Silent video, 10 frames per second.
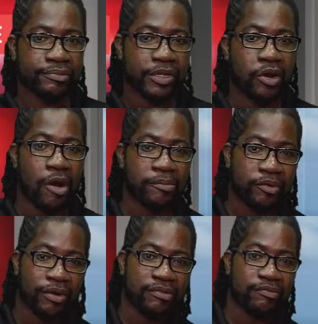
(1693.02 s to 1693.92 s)
The
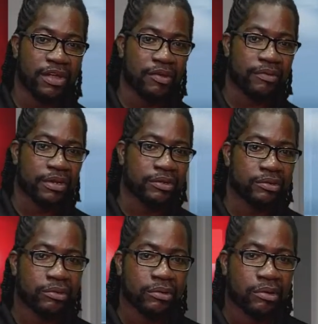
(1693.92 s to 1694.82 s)
Omicron
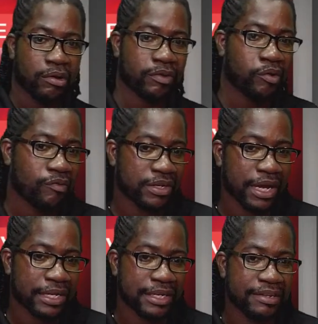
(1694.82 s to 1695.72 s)
variant of the
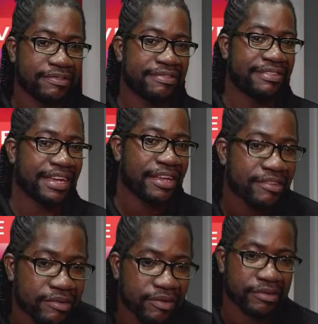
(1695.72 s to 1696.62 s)
COVID-19 is
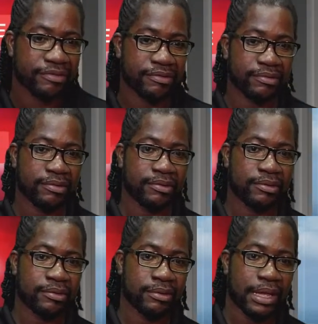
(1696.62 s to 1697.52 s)
dangerous,
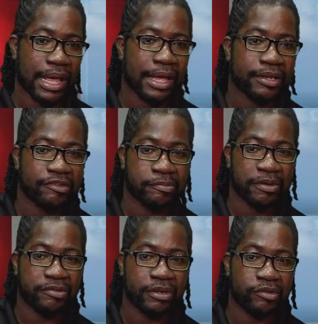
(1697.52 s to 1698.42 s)
and
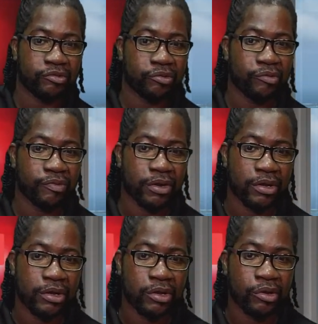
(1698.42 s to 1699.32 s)
especially so
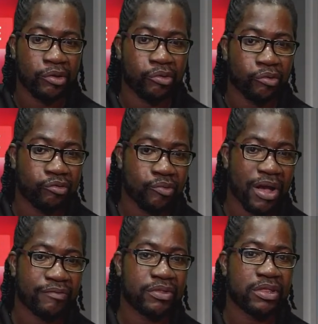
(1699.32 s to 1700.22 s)
for those who
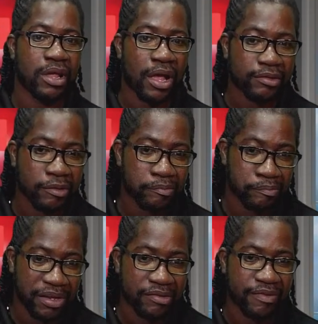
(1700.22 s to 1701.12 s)
have not
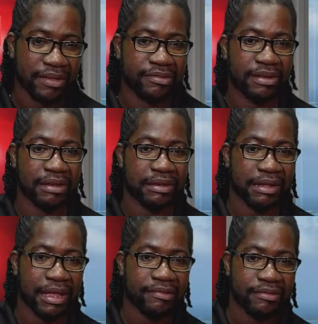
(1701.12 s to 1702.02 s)
been vaccinated
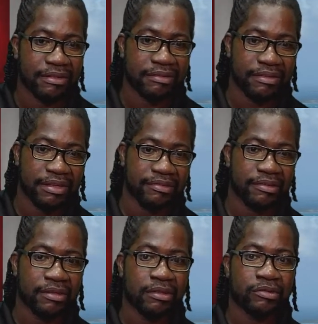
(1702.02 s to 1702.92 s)
against the disease,
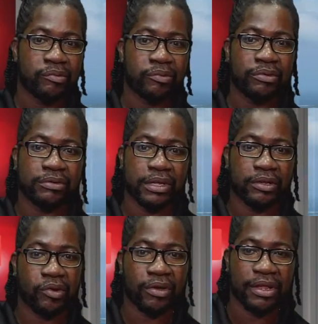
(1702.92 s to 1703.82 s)
the World
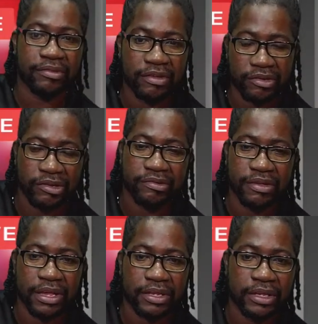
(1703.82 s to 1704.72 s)
Health Organization is
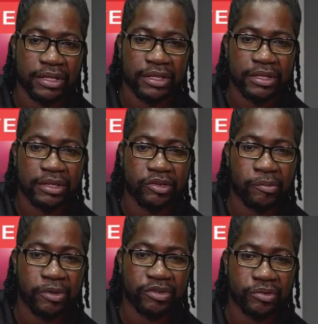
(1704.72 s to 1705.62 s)
saying. The
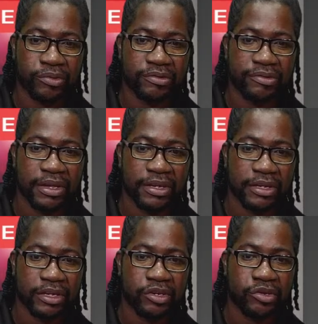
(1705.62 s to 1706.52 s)
WHO said
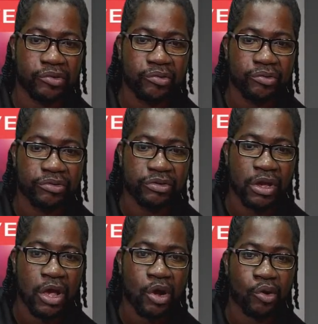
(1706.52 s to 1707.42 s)
that a huge
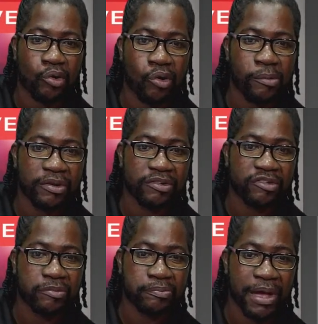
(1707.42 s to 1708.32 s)
global
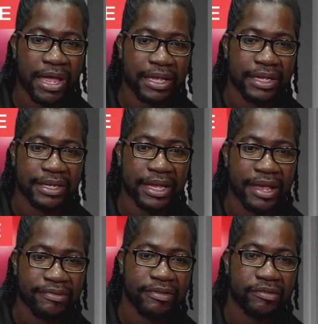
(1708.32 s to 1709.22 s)
spike in
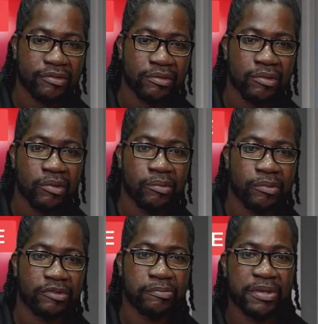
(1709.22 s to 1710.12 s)
cases
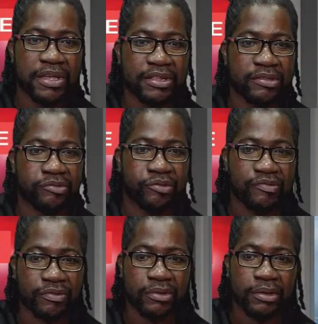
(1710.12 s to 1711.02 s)
was being
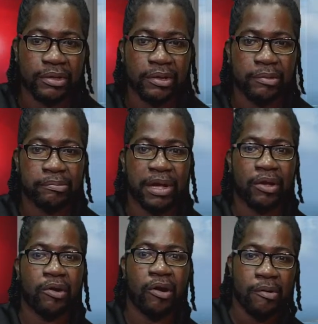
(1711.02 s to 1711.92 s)
driven
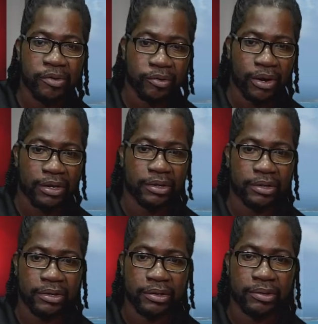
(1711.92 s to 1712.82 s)
by Omicron,
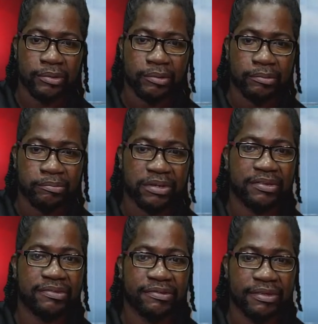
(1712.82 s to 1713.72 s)
but
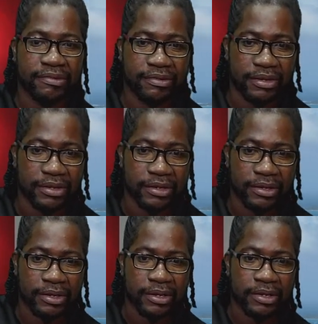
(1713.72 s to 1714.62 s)
insisted
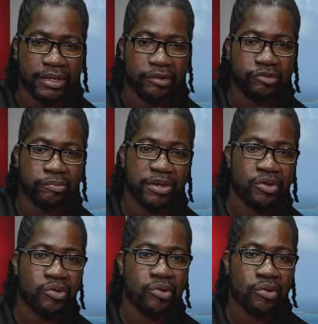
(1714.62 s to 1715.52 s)
there should be
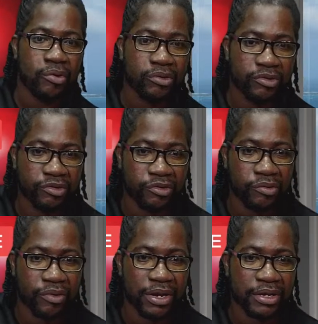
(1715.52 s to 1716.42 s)
no
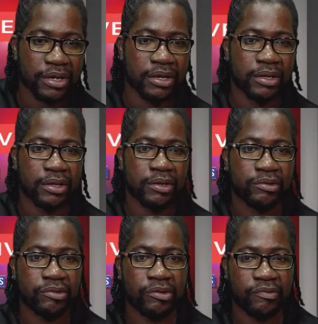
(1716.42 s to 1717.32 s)
surrender
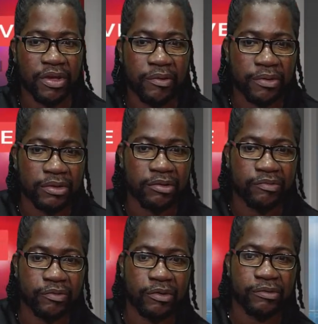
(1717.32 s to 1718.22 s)
to the variant
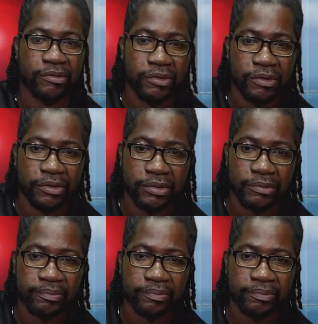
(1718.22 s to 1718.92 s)
of concern.